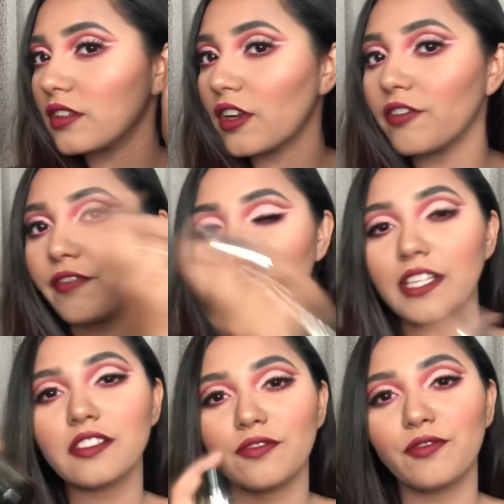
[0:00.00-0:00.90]
your
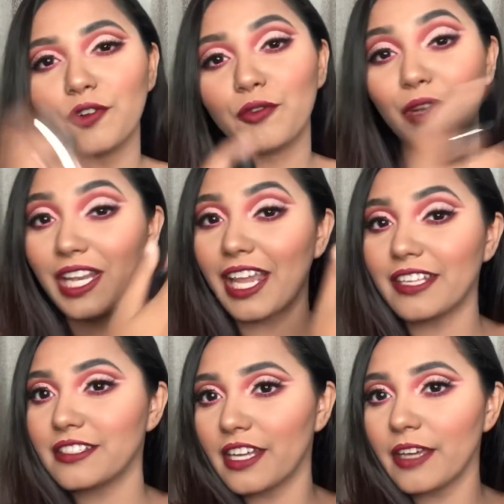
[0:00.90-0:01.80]
face for one
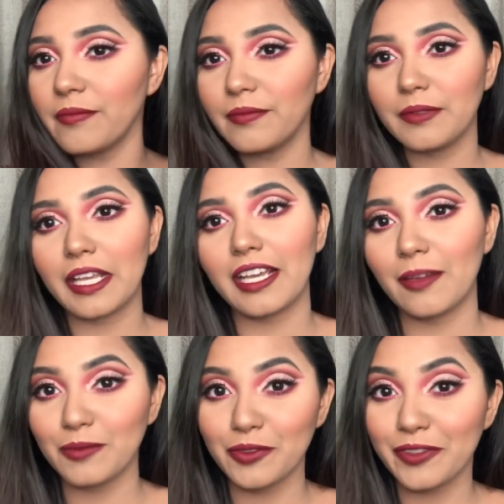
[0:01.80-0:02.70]
last time, like
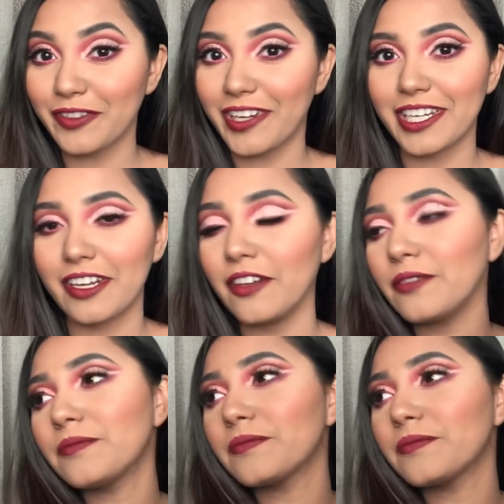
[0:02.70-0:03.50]
I'm doing right now.